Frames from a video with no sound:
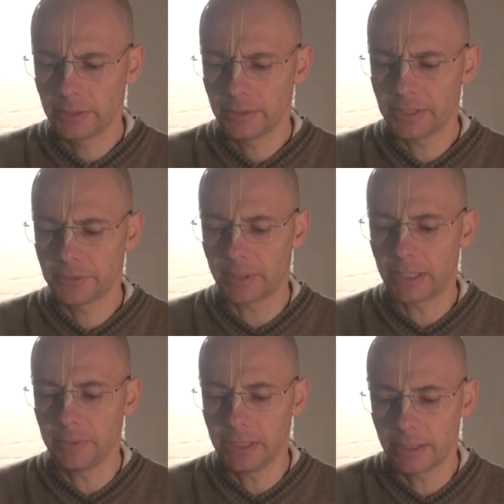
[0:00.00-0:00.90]
that's
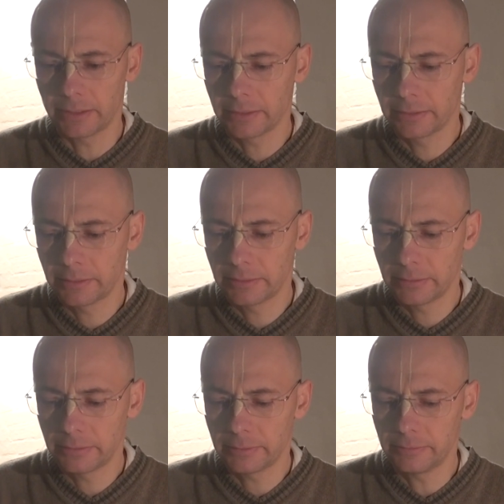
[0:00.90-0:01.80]
why we are
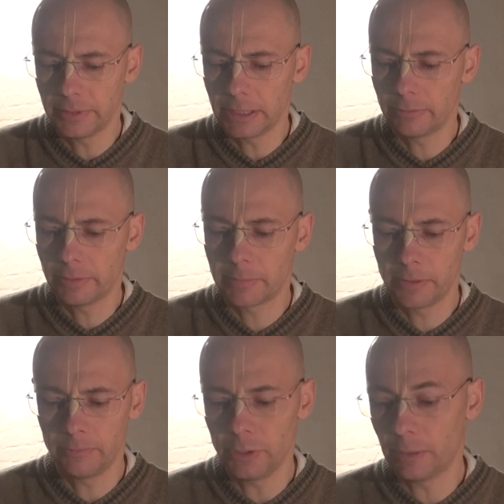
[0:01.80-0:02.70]

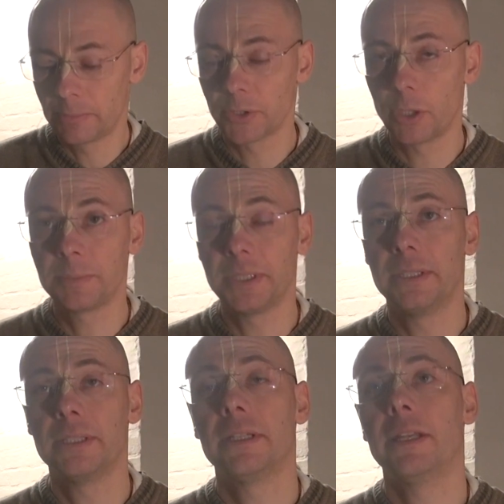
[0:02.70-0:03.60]
absorbed
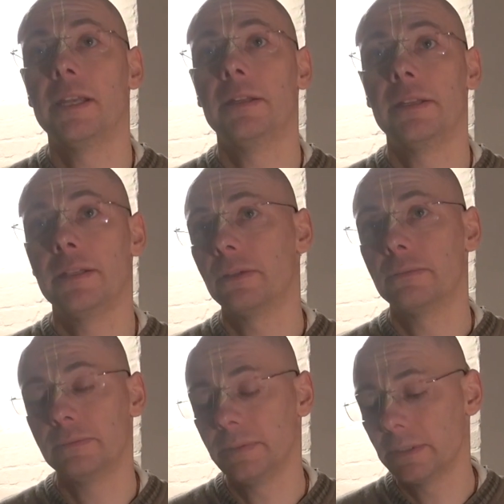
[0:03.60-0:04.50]
in it, or
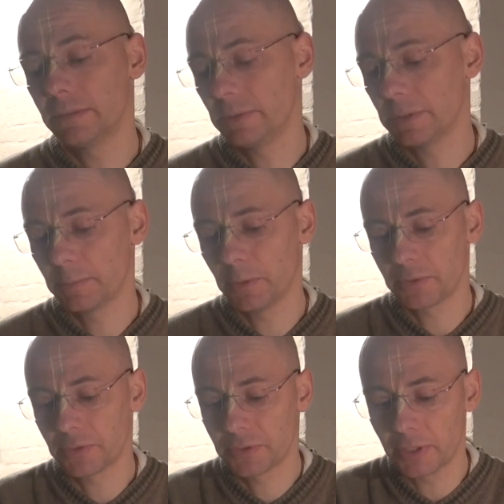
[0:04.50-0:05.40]
we're supposed
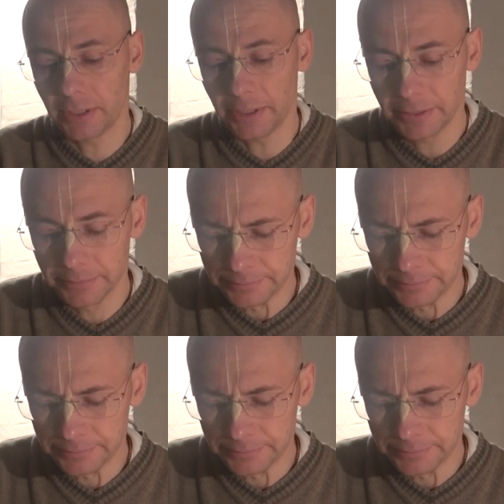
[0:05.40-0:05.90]
to study it.